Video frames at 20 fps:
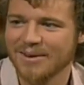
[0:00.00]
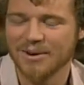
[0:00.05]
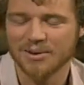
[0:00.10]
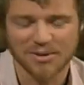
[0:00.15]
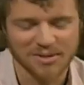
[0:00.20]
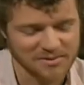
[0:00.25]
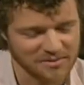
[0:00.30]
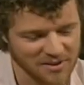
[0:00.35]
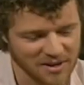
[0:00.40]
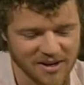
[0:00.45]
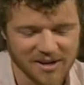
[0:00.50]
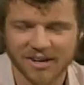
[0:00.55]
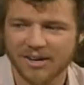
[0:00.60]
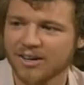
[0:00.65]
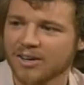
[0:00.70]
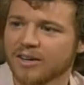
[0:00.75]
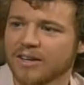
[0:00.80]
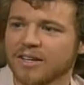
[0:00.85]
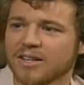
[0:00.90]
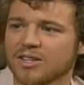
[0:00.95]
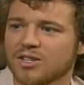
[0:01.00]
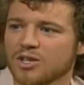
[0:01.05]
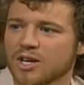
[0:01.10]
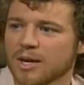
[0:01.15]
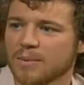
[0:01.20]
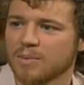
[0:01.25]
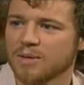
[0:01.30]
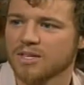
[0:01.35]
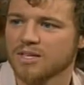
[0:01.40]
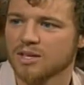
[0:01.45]
It was very early in the
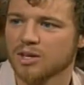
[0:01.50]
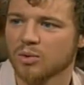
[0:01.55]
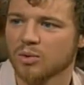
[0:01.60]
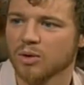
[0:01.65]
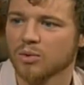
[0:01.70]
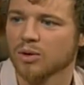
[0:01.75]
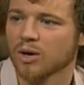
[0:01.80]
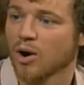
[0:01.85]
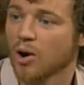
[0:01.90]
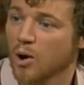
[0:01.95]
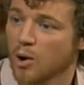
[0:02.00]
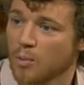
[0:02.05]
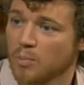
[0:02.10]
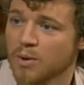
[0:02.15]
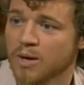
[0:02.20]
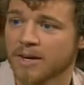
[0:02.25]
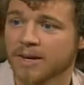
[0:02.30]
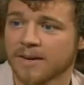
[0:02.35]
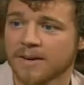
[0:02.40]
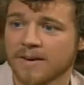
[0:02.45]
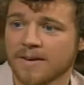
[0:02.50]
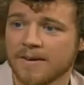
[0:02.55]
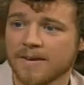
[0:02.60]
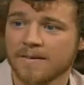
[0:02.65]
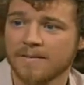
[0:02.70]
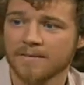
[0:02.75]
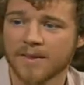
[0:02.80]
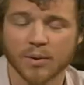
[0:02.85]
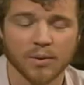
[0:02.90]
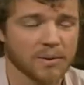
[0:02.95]
trip, and so we were hoping
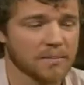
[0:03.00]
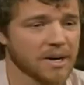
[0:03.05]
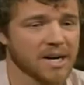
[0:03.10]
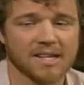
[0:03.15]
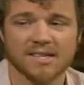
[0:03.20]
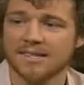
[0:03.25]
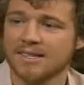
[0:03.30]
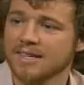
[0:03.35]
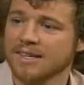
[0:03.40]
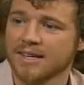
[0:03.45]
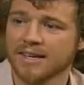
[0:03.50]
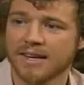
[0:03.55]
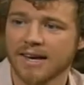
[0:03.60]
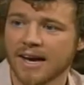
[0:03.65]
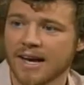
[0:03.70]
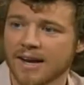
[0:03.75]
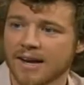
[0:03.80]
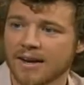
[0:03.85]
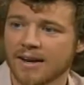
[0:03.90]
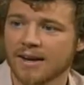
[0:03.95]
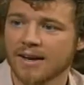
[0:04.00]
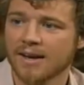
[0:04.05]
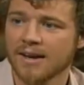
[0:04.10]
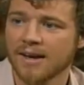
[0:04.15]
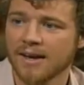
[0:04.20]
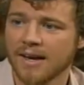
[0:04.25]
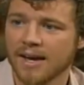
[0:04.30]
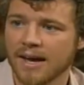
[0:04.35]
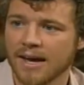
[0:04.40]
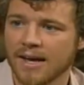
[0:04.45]
that we might see it again.
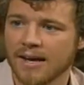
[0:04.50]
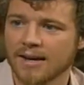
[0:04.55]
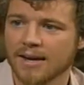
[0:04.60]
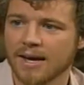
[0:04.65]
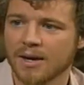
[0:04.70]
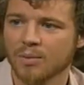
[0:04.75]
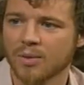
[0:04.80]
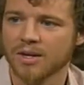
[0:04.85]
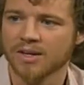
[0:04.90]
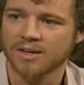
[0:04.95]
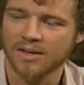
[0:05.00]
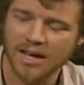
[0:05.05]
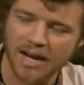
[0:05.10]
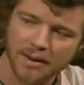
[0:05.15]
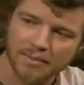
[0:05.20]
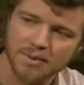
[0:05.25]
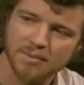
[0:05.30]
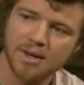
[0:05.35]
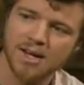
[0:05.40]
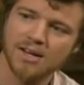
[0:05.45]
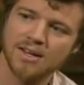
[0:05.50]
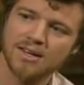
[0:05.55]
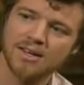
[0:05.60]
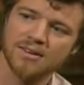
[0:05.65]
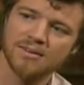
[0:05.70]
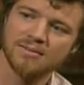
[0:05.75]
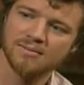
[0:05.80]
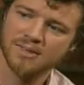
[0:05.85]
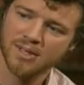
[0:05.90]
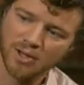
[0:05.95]
And we'd climbed
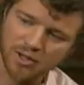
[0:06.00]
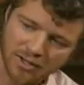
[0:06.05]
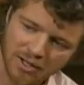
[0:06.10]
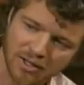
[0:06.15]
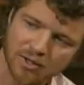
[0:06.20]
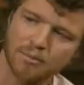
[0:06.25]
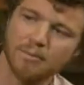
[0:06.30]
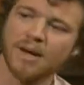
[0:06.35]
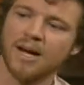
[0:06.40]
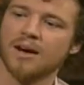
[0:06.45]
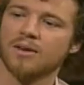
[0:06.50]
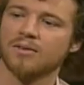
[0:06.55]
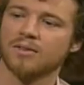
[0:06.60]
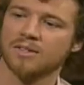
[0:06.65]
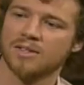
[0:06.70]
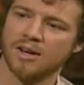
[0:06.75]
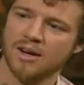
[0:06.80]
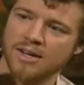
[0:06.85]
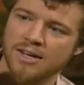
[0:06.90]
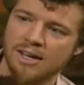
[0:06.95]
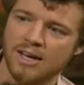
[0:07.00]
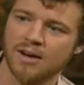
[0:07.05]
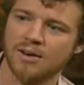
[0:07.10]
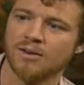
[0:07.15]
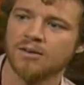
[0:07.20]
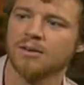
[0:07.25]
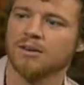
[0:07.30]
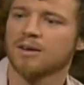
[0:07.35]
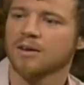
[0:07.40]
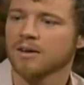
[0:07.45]
many, little mountains, gone
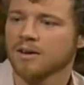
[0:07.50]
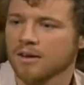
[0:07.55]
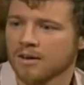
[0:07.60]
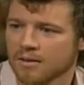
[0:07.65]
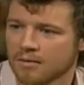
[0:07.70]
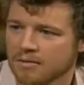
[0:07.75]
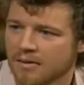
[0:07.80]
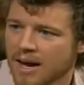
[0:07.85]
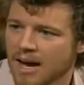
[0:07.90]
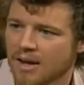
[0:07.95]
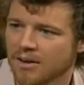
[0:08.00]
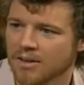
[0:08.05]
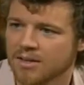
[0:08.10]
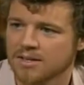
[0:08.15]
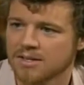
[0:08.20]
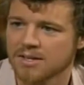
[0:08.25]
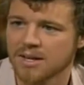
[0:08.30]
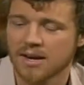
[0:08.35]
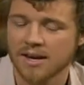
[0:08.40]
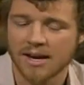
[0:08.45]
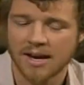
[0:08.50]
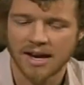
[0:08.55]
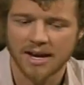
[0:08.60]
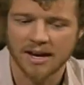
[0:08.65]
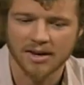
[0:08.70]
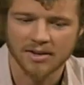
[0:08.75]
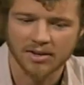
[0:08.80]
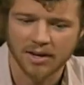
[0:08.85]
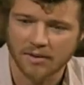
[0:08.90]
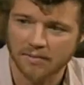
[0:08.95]
down valleys,
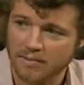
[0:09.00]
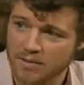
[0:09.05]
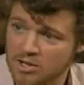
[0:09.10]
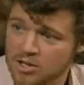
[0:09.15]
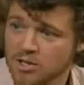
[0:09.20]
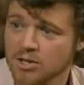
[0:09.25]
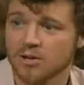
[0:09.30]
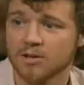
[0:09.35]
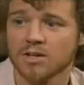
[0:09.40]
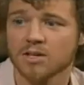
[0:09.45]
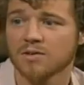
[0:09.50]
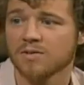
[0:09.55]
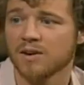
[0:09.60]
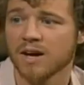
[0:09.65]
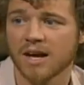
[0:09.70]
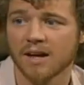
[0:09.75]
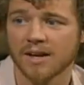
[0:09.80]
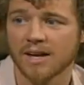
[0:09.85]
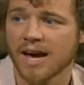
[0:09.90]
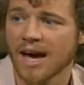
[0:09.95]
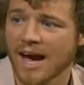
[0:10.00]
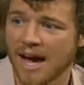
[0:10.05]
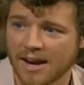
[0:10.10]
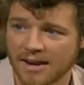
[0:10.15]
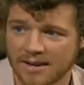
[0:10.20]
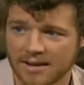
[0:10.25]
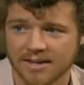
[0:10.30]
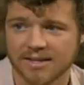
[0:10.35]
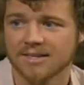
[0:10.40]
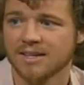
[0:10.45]
and I thought for sure this valley
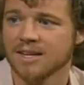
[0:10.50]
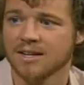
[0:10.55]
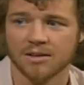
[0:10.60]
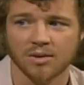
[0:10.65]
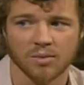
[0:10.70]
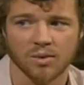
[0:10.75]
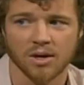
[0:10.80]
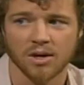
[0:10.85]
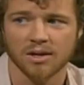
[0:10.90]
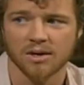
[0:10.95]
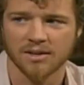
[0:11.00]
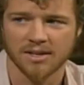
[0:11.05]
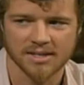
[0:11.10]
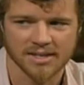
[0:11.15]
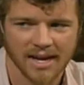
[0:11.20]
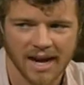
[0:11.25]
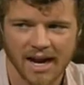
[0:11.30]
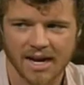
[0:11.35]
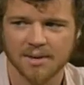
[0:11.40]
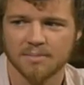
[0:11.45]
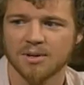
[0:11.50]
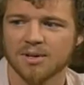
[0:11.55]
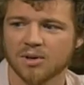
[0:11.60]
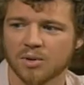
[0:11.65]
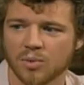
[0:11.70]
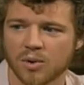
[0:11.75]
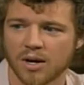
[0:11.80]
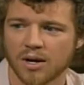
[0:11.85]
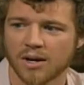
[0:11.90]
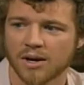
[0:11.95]
had to contain the water. This had to be
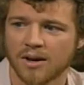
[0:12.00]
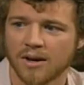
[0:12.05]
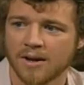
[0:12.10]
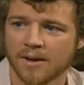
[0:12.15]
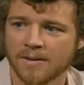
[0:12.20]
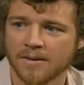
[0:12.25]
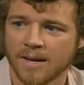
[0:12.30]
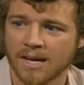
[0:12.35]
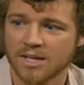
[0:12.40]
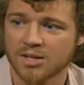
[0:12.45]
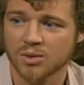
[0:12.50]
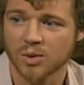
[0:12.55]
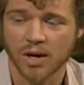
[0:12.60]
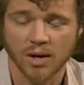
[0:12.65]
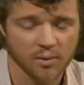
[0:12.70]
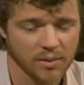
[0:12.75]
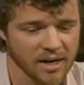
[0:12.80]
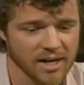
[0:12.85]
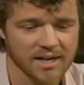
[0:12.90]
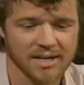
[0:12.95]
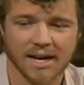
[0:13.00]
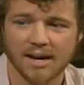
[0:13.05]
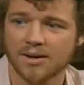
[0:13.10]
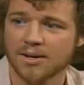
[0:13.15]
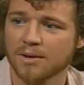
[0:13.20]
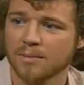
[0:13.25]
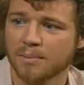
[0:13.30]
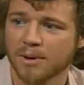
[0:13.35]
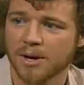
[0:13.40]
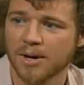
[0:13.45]
the one. And so I ran
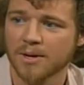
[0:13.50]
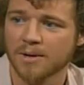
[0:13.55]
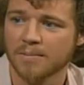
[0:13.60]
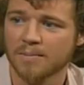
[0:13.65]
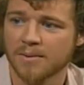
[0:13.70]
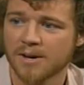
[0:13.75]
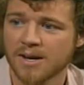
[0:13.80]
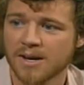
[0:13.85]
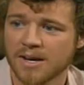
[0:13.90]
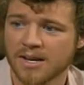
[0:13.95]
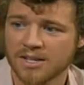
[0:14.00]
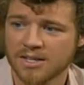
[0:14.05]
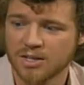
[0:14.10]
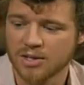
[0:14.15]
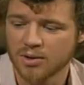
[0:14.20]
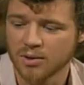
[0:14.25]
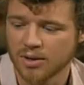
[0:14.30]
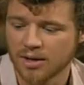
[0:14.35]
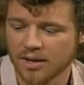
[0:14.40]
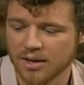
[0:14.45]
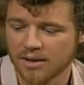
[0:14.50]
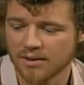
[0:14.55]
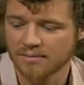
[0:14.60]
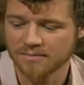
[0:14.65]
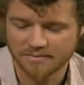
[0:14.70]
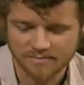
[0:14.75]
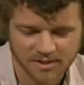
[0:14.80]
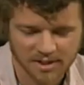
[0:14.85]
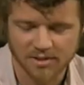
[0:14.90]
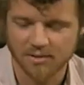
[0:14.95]
down to the bottom to
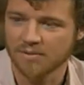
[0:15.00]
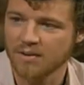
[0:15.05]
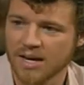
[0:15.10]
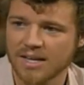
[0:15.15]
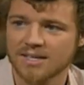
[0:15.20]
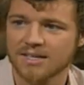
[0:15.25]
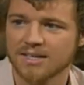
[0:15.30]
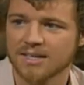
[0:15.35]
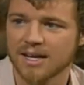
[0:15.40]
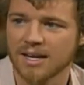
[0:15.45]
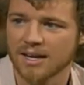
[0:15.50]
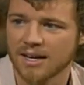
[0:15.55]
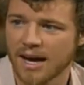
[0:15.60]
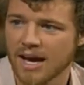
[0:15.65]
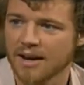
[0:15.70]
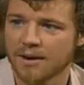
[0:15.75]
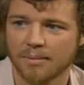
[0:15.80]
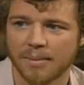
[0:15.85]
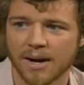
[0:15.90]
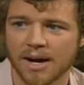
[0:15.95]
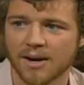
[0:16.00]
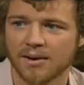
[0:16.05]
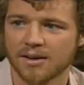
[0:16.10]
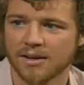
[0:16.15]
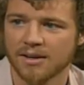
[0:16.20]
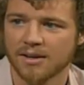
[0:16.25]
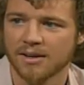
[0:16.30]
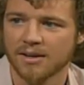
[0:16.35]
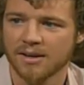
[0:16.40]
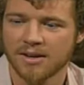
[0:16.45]
investigate ahead of
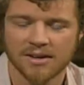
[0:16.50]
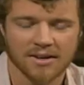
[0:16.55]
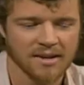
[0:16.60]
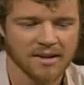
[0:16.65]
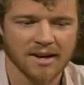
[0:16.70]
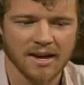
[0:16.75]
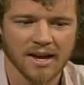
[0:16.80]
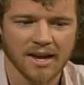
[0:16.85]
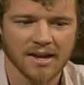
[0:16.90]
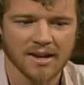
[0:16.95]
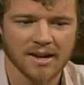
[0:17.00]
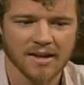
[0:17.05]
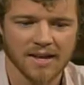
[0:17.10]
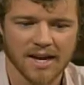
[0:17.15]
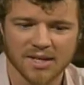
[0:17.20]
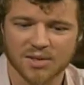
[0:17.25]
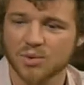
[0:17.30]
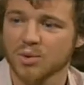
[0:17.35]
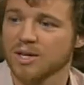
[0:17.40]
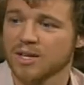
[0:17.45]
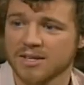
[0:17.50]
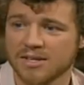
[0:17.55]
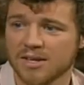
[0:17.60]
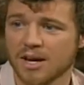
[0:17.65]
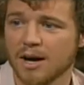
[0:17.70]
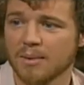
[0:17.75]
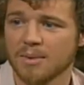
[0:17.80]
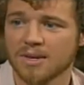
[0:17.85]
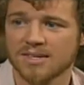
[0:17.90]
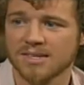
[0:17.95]
Byron. And that's where he
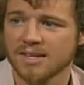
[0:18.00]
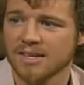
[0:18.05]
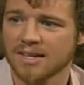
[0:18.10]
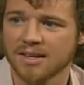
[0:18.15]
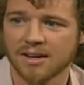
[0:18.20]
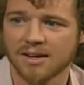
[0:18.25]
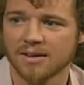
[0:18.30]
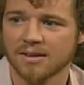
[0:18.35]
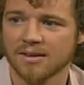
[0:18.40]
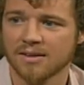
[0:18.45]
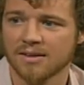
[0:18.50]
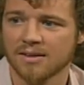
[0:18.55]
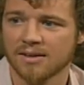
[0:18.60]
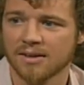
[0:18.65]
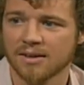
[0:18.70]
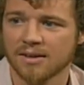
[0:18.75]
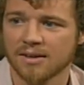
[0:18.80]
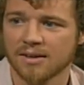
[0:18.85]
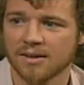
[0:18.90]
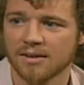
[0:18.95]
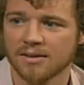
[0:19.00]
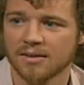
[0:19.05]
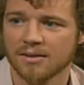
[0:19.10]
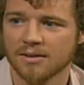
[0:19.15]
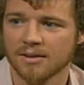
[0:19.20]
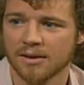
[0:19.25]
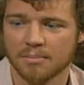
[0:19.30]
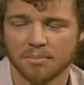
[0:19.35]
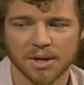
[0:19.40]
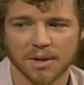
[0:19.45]
saw me, sitting on
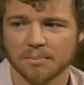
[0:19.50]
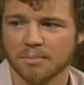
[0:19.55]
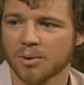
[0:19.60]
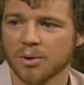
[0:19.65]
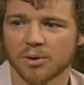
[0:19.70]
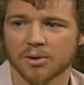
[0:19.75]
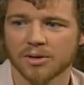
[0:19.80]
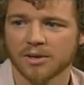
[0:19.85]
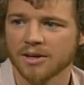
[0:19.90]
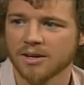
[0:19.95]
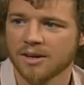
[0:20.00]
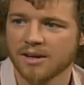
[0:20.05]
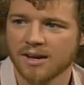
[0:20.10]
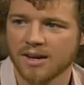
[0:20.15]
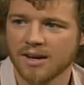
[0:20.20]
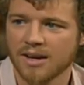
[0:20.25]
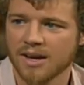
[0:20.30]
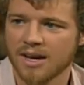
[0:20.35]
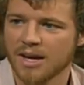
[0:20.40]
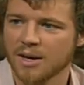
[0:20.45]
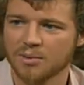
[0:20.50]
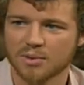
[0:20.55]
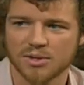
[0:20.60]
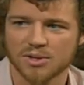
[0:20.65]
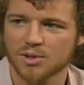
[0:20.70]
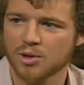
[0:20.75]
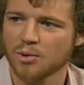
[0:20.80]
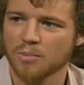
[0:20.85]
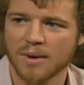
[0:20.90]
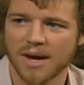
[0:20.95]
a big boulder. And I
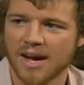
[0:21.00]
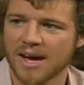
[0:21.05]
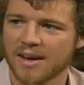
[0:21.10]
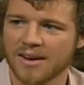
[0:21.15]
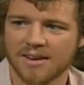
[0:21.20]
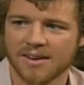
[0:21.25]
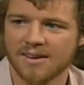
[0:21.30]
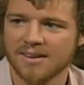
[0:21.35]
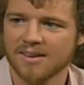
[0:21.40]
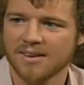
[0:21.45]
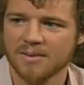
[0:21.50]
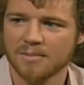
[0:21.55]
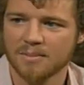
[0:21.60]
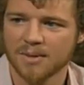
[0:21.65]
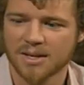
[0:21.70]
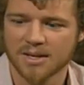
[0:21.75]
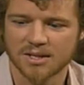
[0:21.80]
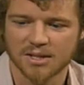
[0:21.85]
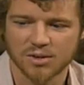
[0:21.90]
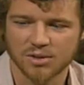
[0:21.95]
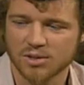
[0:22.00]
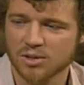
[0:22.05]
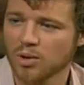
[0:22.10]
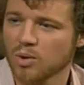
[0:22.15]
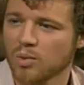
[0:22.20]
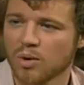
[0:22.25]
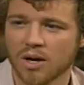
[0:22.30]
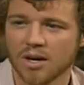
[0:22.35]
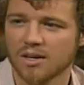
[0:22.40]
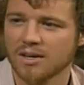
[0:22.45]
was so mad because there's
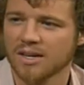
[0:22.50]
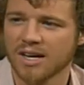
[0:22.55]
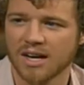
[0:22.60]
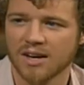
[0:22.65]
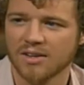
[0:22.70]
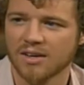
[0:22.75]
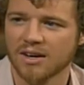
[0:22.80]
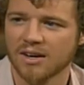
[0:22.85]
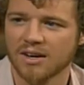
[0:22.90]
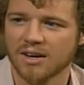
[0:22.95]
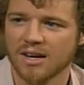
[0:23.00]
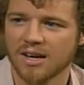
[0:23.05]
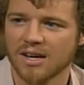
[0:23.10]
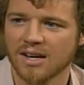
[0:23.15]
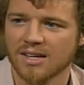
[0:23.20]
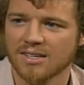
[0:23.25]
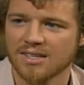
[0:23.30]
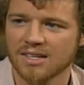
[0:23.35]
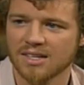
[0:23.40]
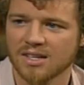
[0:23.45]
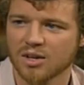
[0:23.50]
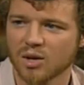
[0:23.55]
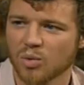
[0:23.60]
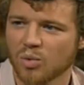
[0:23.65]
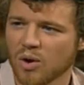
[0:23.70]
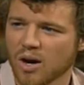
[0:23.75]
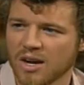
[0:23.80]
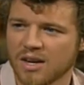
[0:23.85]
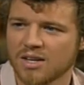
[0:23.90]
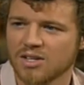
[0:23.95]
no water down there. And I said,
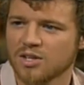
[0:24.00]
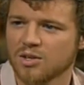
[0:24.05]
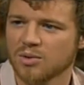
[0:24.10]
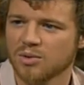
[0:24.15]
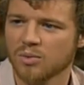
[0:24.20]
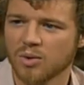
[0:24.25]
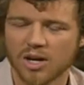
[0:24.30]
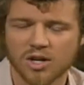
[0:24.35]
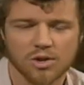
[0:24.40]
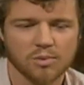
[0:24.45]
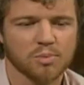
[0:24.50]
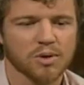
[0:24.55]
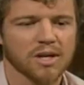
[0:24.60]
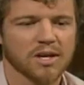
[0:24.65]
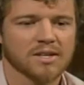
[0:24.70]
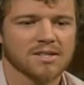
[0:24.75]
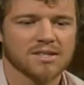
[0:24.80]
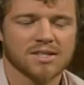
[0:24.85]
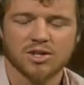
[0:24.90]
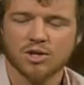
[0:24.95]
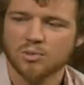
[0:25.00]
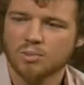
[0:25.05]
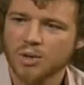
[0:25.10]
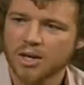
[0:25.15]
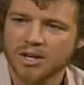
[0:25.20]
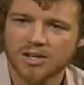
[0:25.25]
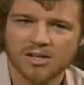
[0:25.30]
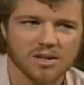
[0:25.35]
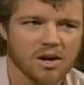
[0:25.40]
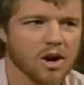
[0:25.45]
why'd you bring us? Did you
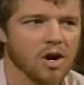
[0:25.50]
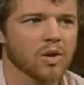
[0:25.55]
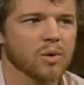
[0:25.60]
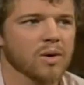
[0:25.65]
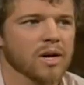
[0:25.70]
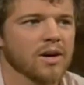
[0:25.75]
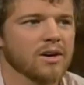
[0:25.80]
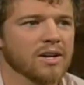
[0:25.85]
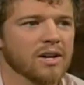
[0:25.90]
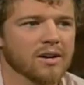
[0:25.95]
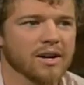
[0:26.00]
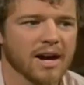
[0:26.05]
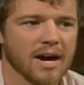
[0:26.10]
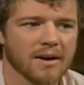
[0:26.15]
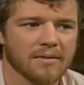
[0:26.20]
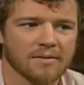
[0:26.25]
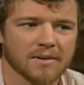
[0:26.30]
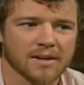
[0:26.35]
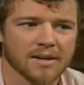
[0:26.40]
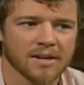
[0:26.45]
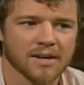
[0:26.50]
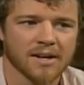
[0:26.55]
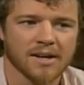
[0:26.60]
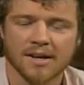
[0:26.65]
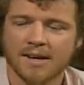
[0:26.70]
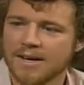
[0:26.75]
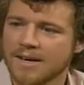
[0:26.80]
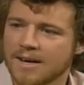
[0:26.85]
bring us all the way out here to Africa